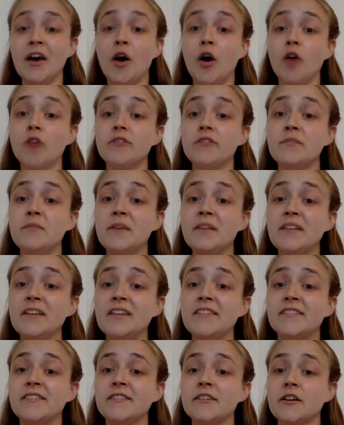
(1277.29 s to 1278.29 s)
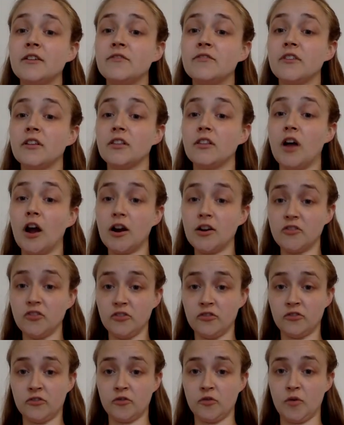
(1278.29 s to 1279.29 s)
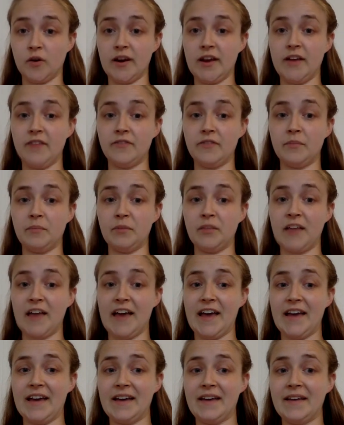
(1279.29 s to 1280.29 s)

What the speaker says: ultimately serve the larger story of the play.